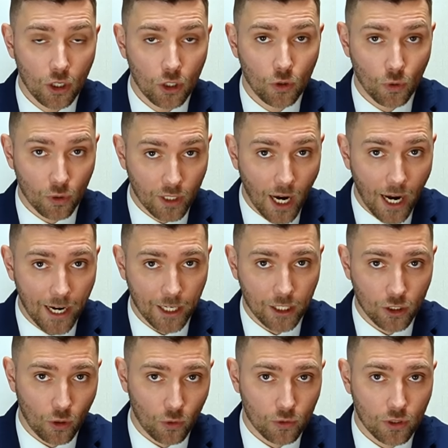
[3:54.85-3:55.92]
who
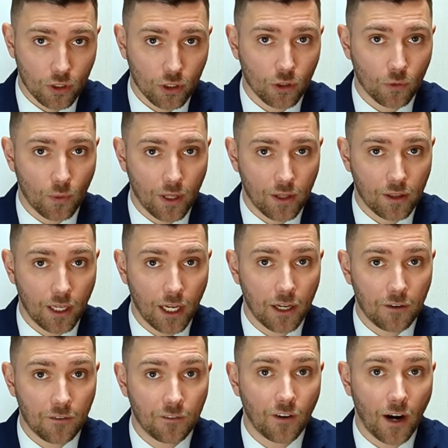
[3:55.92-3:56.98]
diagnosed her with
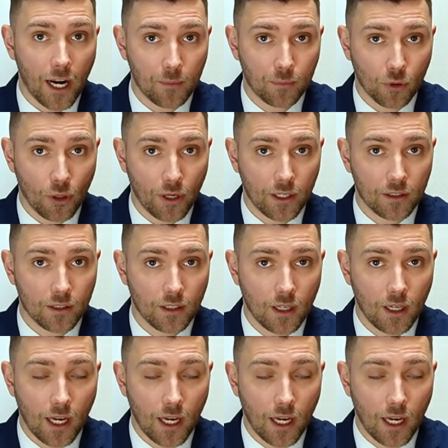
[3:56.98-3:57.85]
a fibroid